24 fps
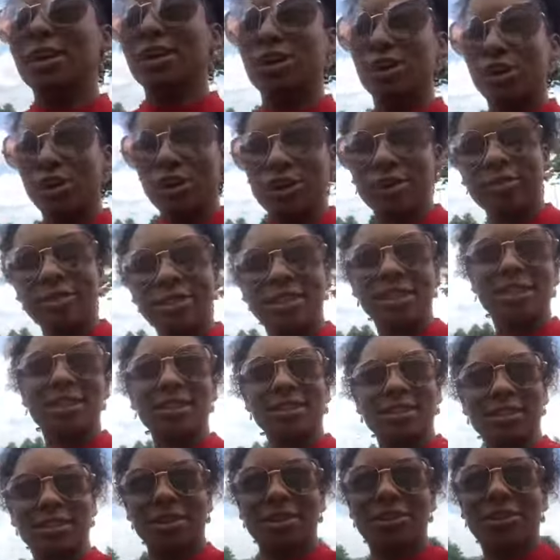nerves in
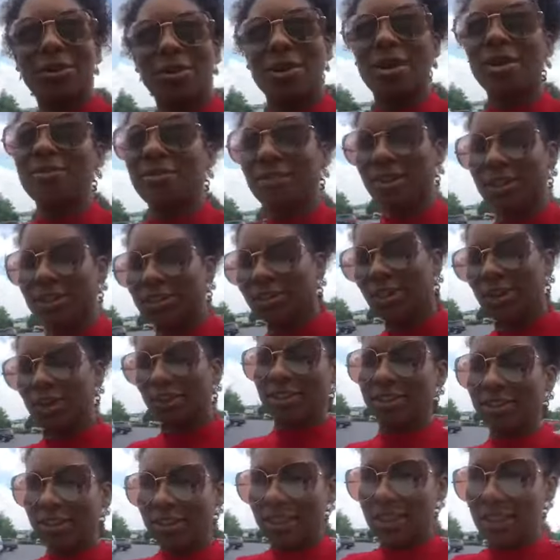it, so if it
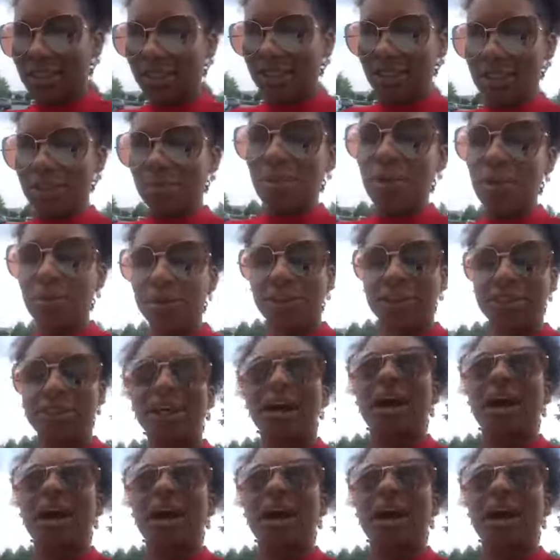starts getting... It won't get